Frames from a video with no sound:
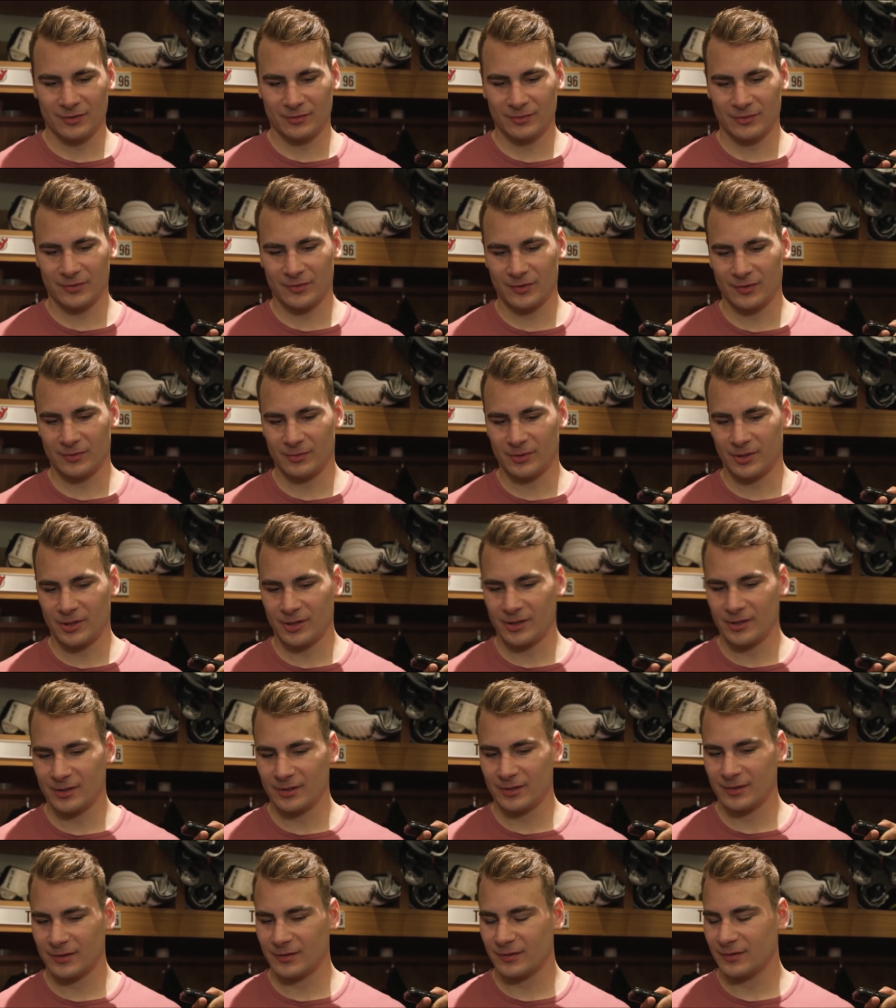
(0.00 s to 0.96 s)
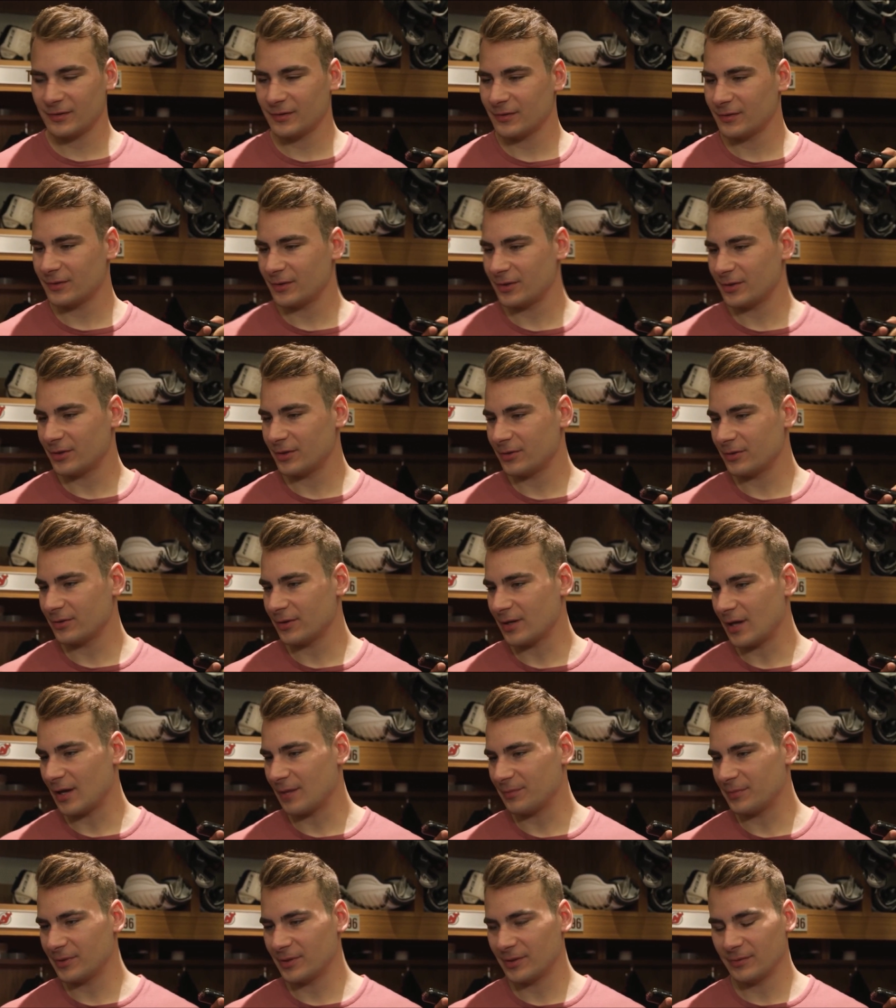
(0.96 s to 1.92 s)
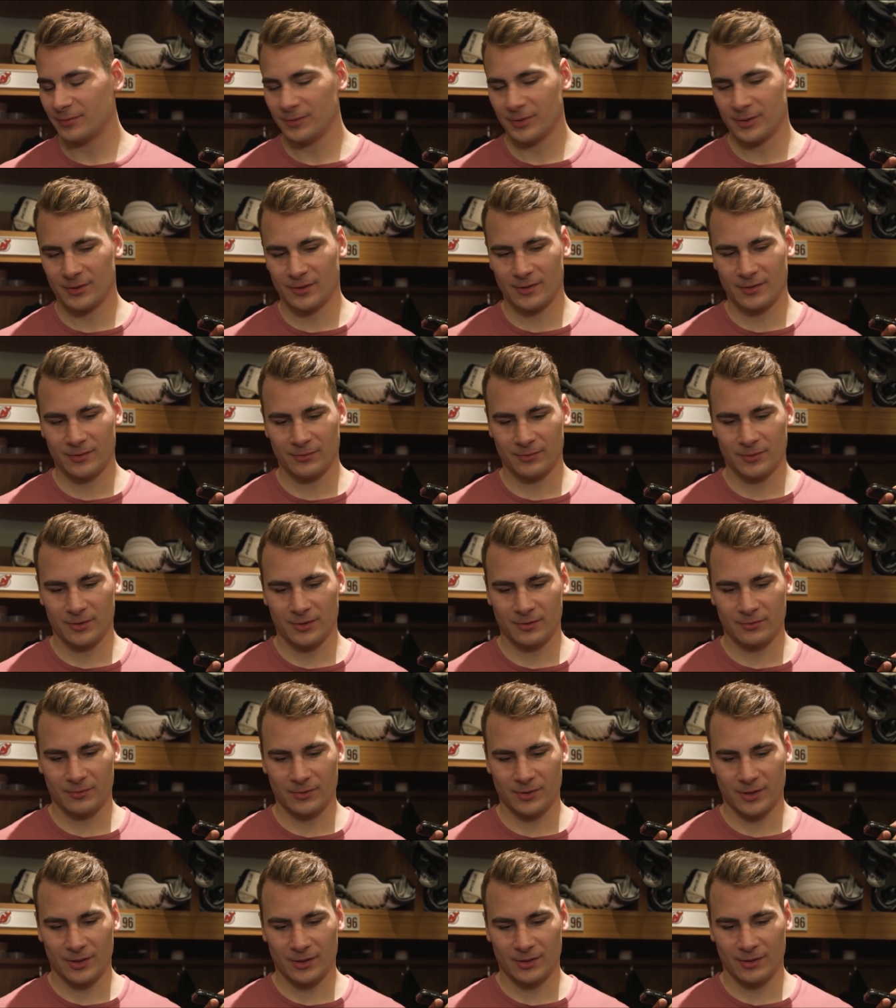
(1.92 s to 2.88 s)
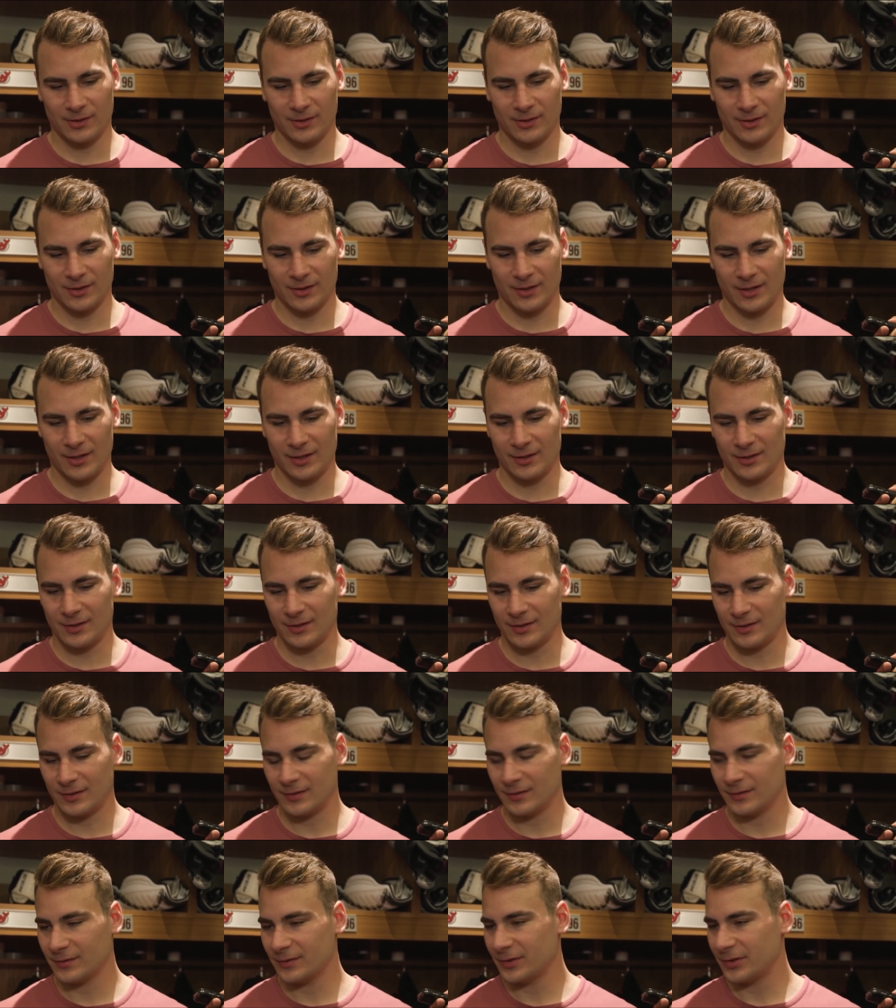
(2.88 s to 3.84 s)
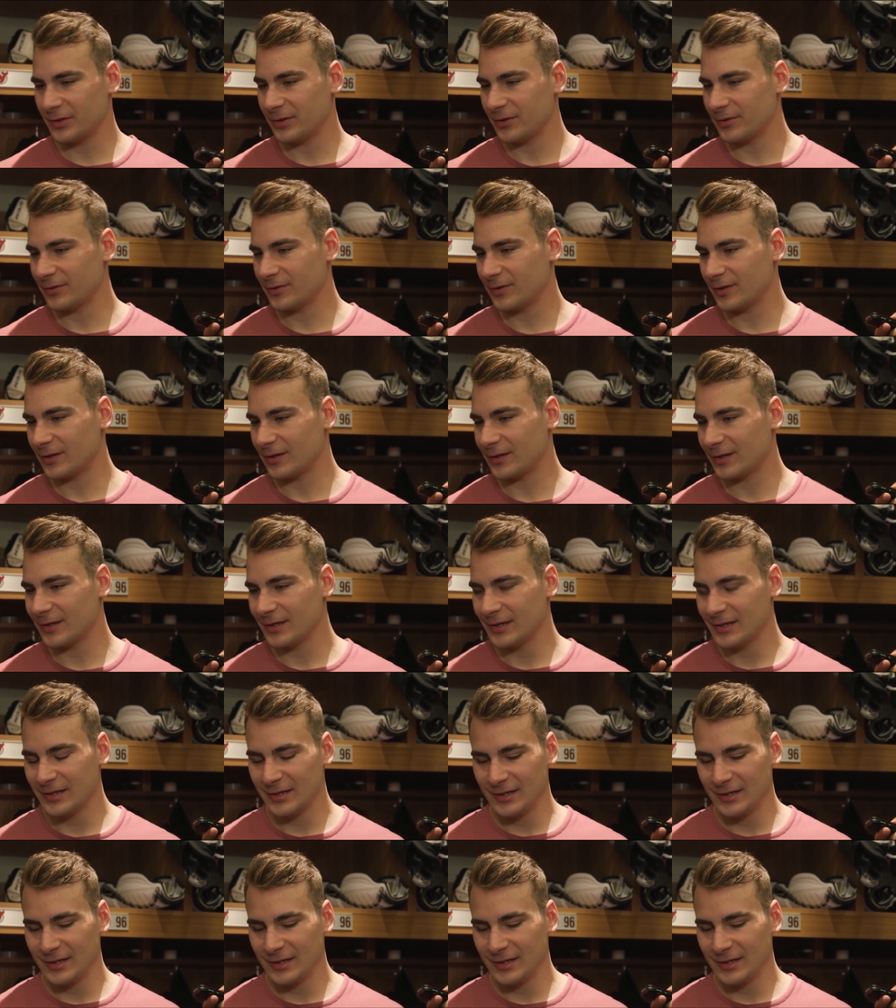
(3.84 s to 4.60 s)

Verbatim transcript: Obviously, we're not, you know, happy with the, with the way it ended. And, you know, I think